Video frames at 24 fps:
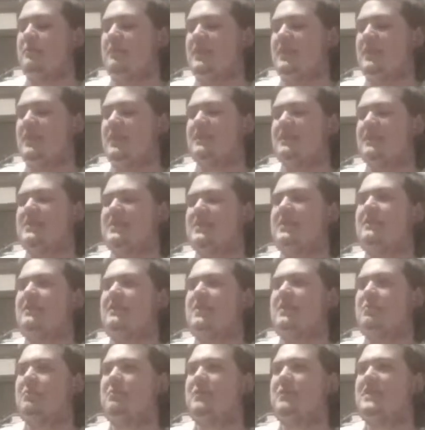
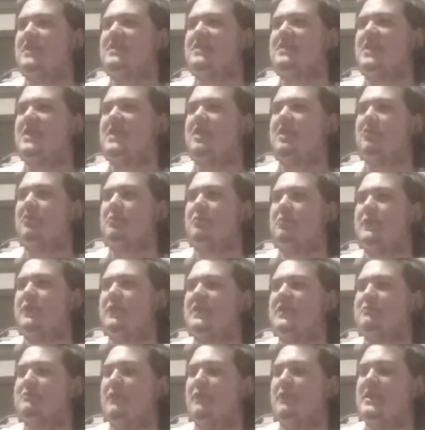Sony, please don't.
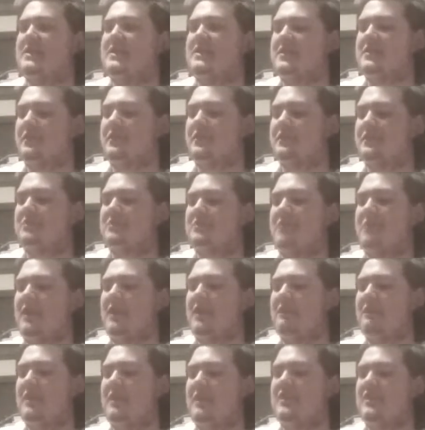Please wait till
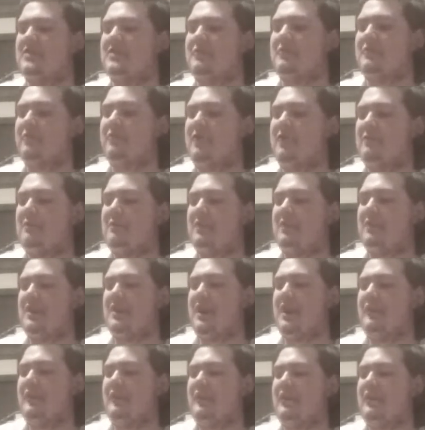Spider-Man's grown up enough,